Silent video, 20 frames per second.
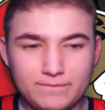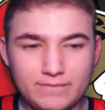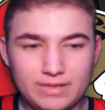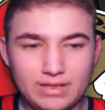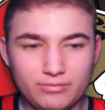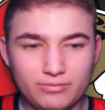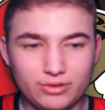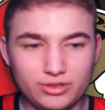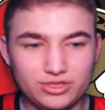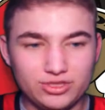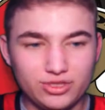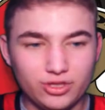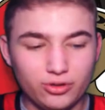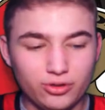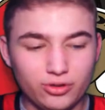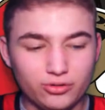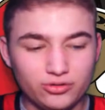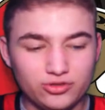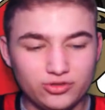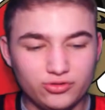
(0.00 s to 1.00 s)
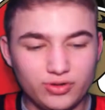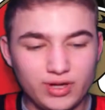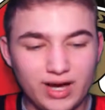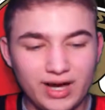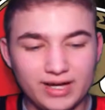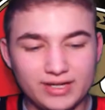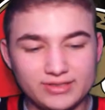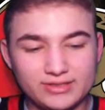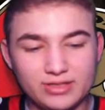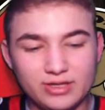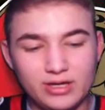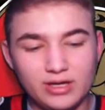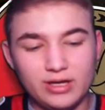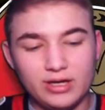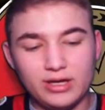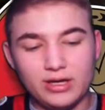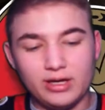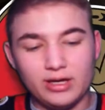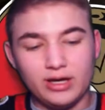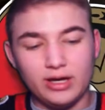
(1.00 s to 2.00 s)
We just know those 2 guys
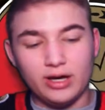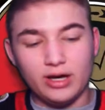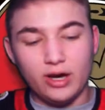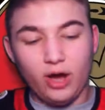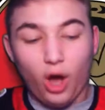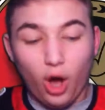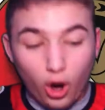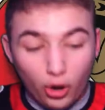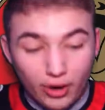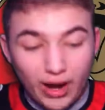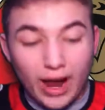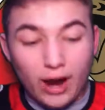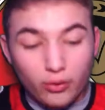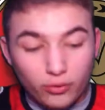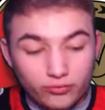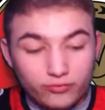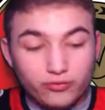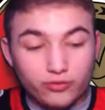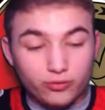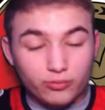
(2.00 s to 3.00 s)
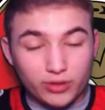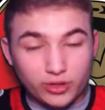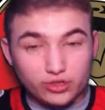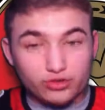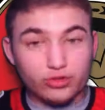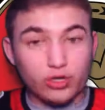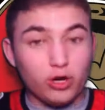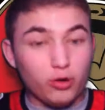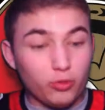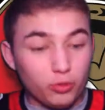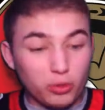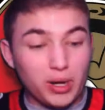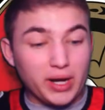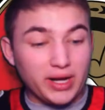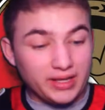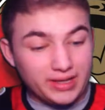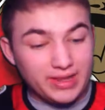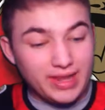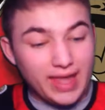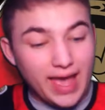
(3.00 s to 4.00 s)
are out for Montreal
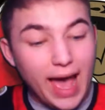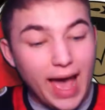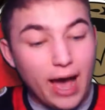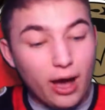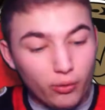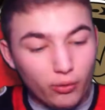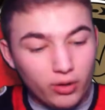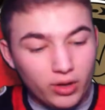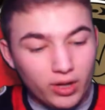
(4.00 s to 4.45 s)
right now.